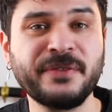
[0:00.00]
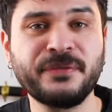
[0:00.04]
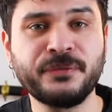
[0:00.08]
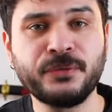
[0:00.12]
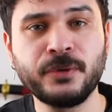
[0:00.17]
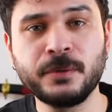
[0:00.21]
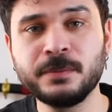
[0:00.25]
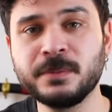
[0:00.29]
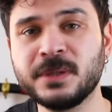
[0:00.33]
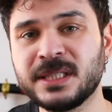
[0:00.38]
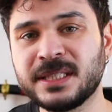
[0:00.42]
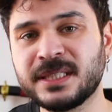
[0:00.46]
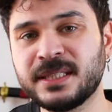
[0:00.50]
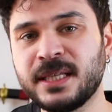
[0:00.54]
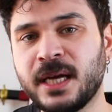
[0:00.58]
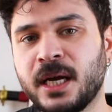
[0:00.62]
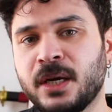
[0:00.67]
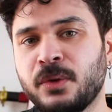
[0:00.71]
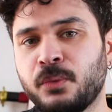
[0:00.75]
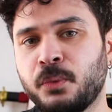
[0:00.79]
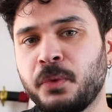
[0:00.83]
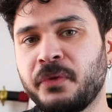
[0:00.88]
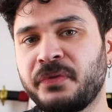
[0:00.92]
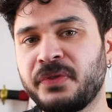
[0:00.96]
from the
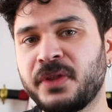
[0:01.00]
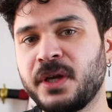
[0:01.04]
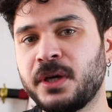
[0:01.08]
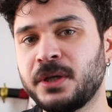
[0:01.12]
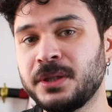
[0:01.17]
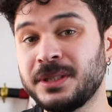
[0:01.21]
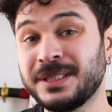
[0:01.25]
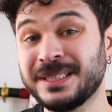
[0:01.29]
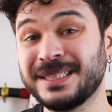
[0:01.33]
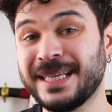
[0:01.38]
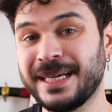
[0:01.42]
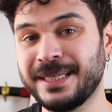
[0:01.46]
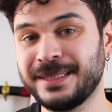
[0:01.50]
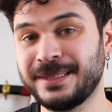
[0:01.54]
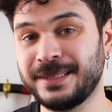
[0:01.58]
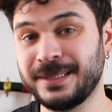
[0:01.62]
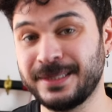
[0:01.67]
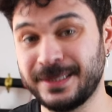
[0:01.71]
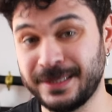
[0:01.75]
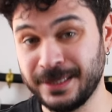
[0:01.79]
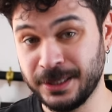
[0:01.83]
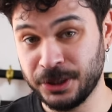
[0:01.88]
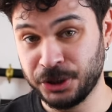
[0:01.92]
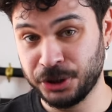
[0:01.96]
start with their design
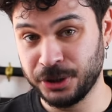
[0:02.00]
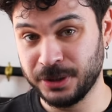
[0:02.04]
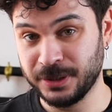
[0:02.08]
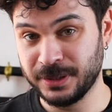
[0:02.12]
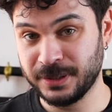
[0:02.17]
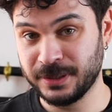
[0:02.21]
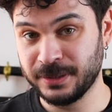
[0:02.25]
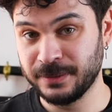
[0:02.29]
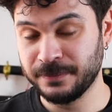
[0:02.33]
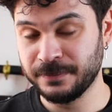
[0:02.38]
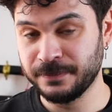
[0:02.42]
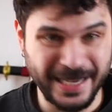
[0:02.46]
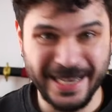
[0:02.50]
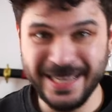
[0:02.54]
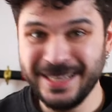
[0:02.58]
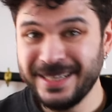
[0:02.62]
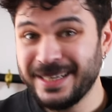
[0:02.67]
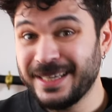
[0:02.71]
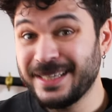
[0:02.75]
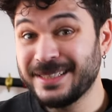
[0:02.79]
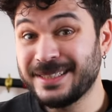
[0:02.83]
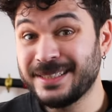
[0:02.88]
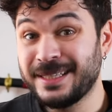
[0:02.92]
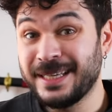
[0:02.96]
decisions.
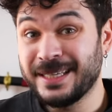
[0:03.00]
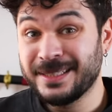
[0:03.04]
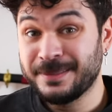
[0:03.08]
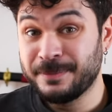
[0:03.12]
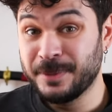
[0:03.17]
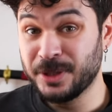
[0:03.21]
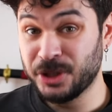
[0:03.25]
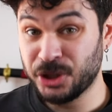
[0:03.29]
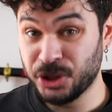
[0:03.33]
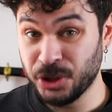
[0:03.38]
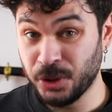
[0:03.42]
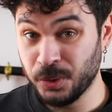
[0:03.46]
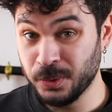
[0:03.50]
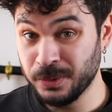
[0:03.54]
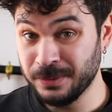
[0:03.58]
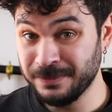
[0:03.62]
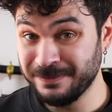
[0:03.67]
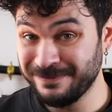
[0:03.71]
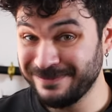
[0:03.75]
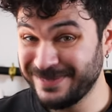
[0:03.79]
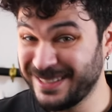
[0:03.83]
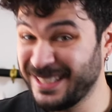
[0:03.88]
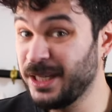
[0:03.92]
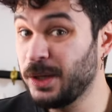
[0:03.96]
And as it has been
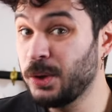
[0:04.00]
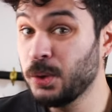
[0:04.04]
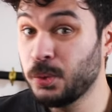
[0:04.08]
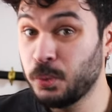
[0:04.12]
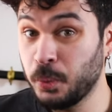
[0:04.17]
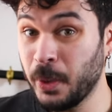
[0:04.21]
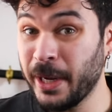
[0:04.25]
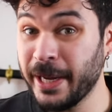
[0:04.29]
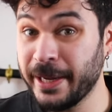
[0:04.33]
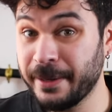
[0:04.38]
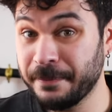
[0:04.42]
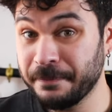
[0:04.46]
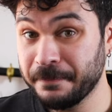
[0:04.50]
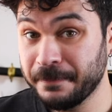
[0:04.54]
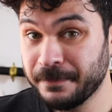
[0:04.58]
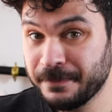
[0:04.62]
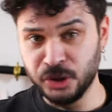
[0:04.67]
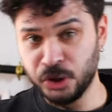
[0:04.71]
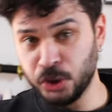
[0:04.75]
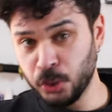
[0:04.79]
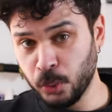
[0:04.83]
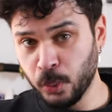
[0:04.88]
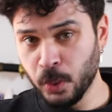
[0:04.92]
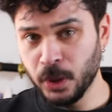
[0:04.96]
shown, in a good way.
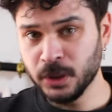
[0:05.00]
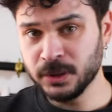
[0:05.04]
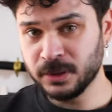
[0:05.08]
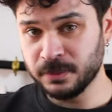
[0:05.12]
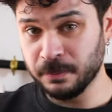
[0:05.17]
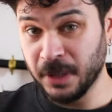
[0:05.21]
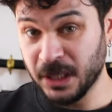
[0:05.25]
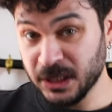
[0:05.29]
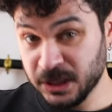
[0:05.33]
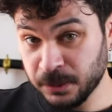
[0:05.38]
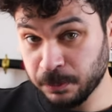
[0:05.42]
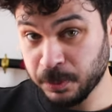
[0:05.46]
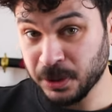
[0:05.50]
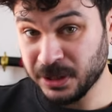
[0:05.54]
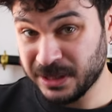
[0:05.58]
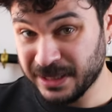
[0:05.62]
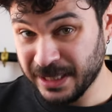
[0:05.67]
You want multiple